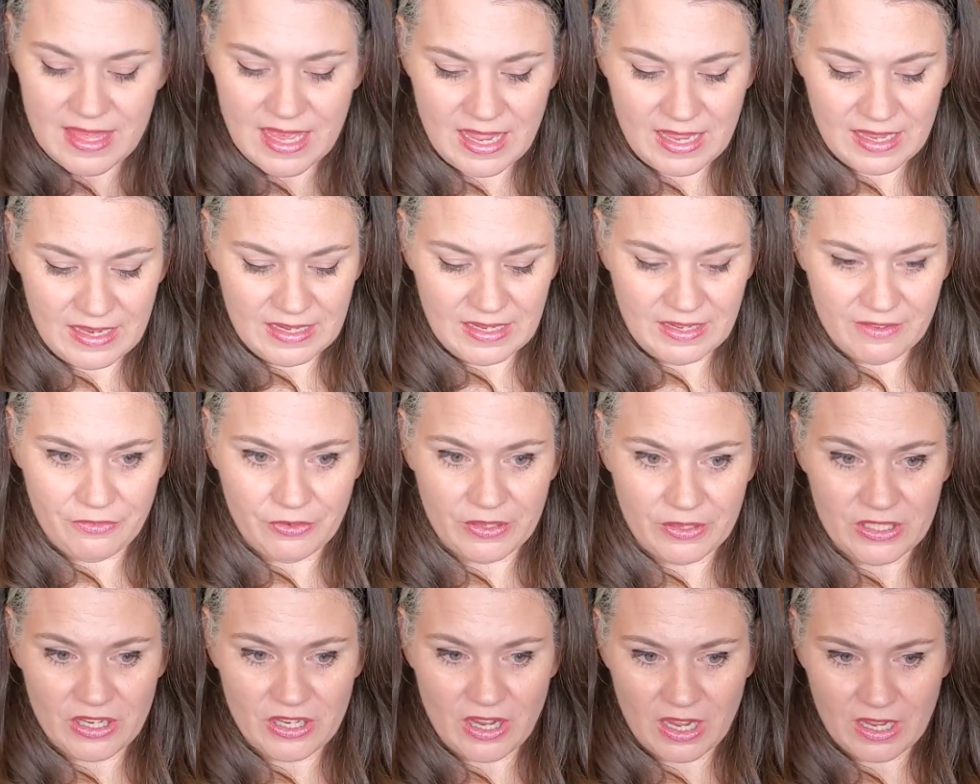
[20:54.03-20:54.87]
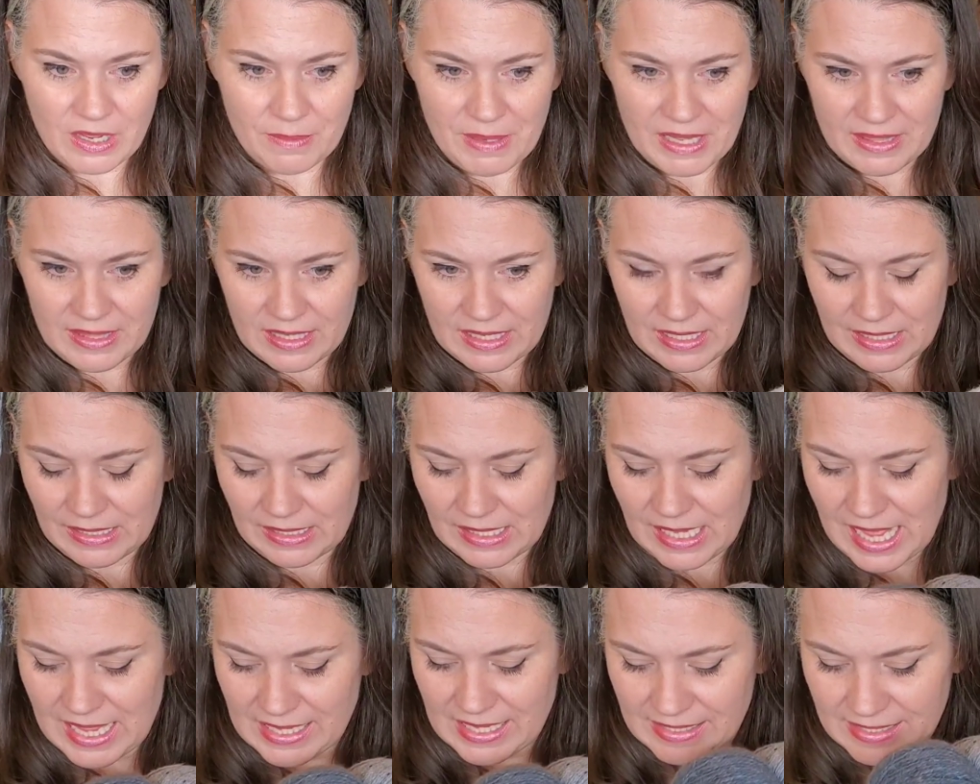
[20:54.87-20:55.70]
then if we talk about the
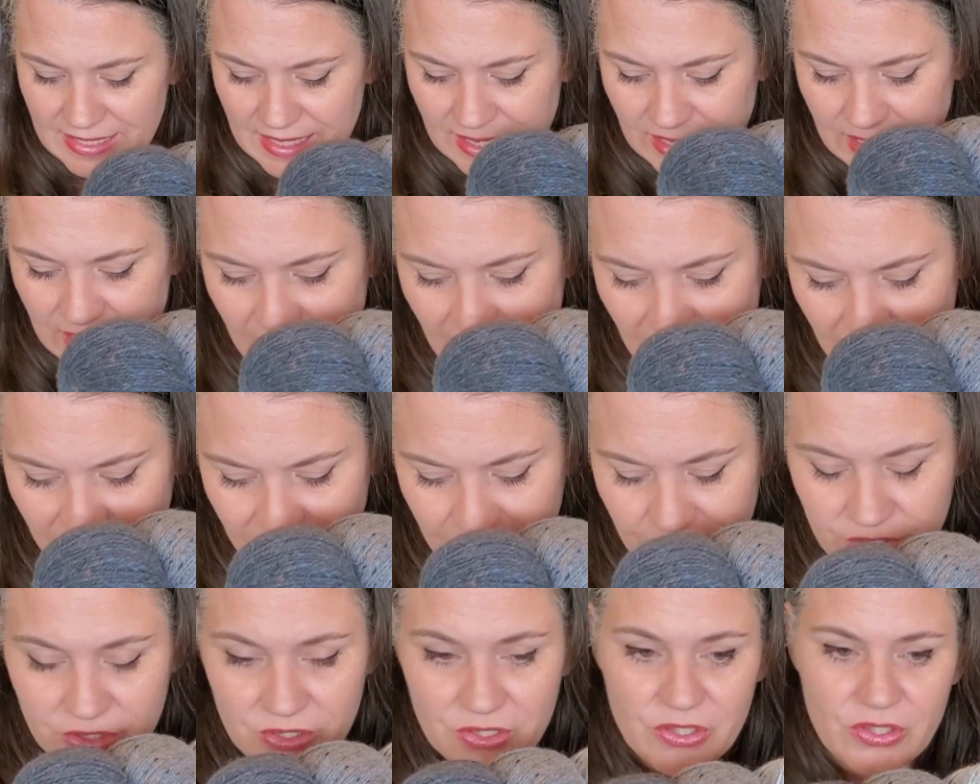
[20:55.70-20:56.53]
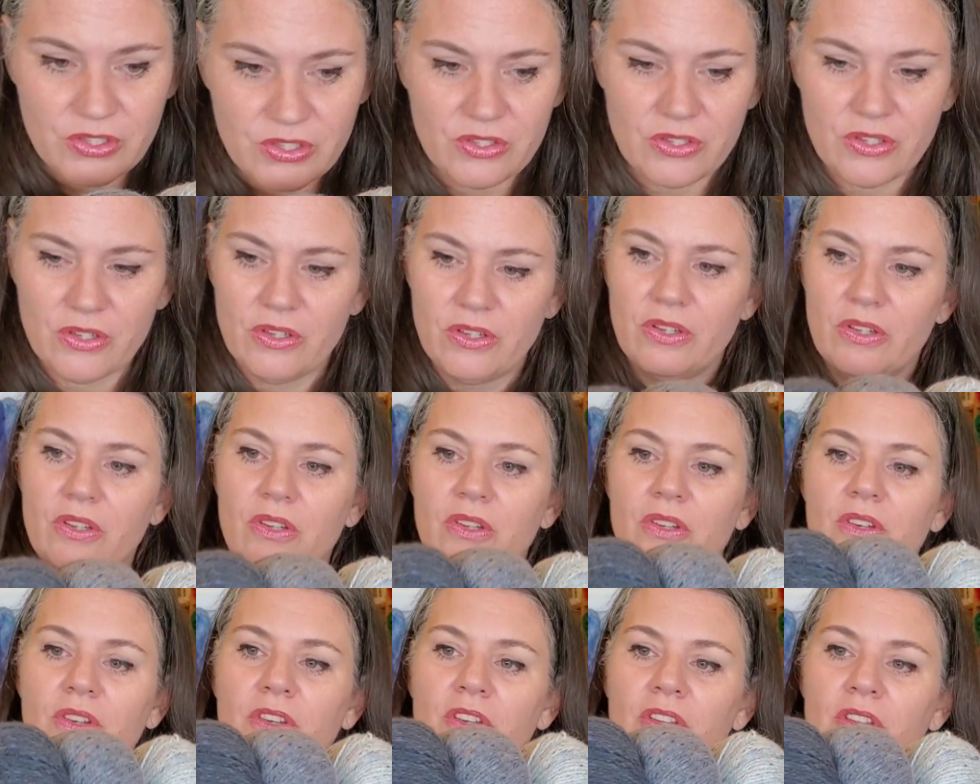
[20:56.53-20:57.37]
classic colors,
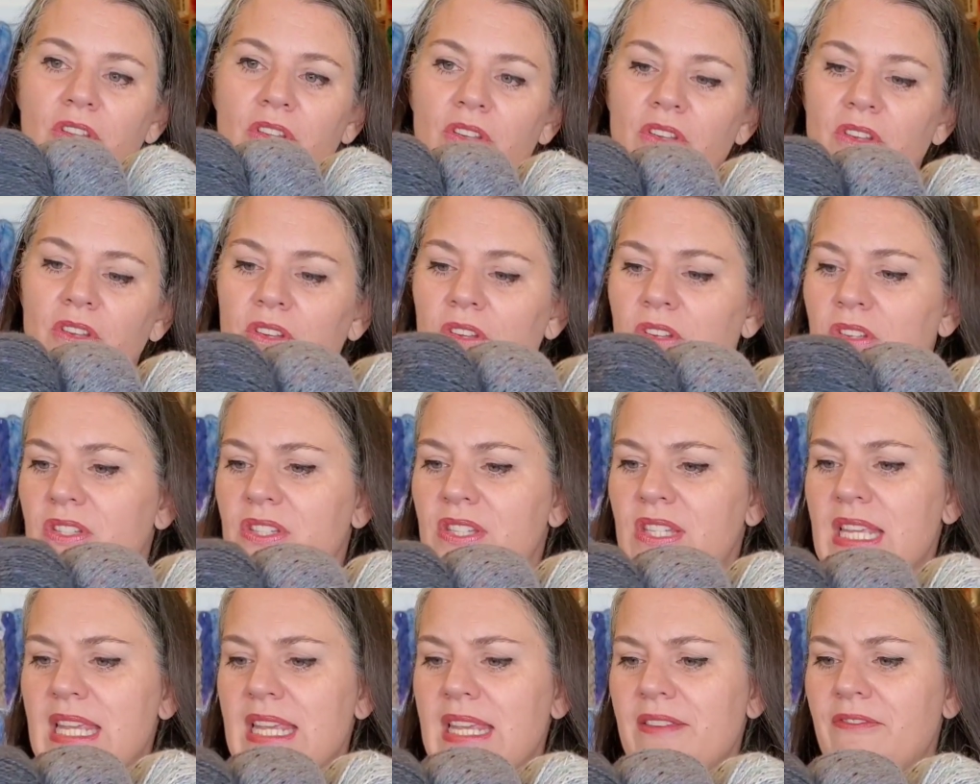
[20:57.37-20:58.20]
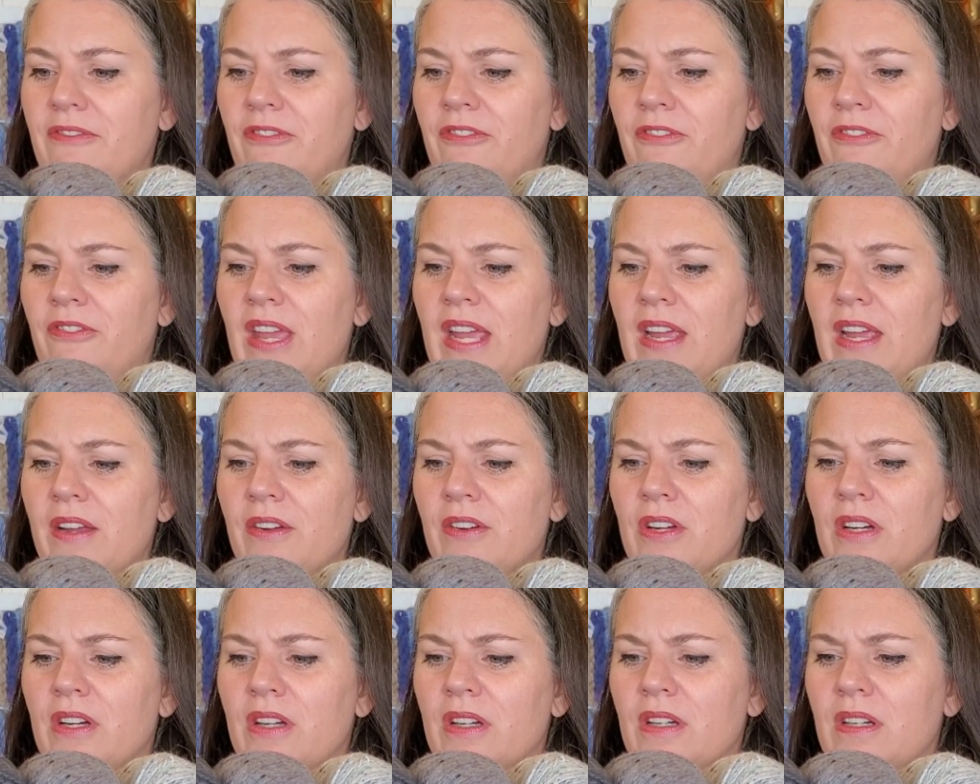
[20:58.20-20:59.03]

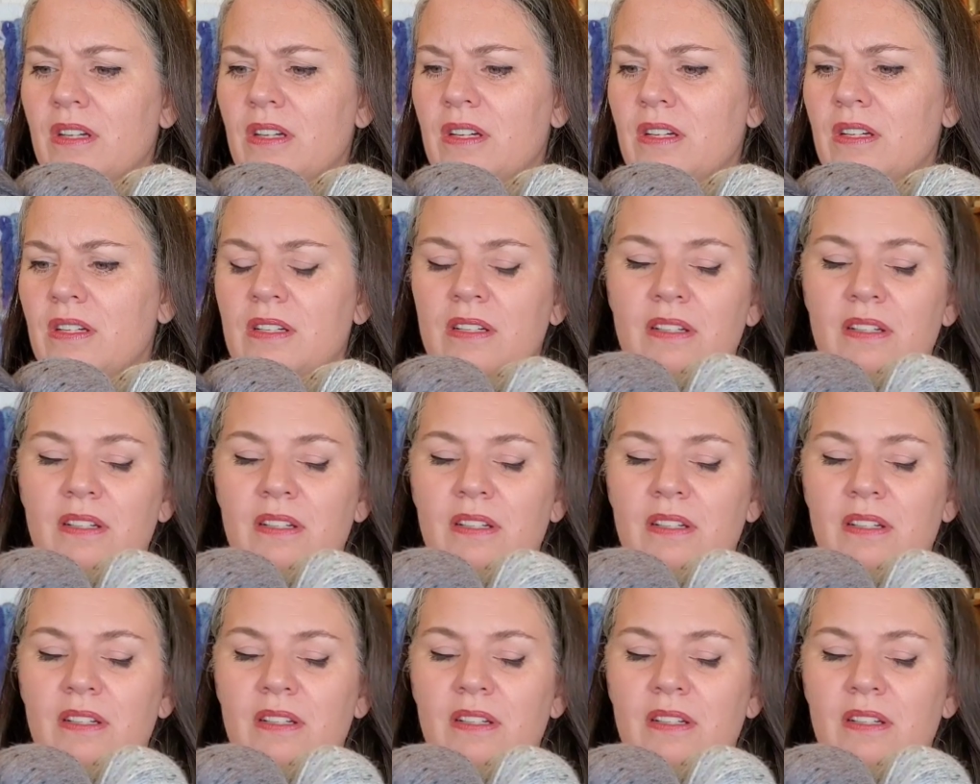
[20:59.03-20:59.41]
Seafarer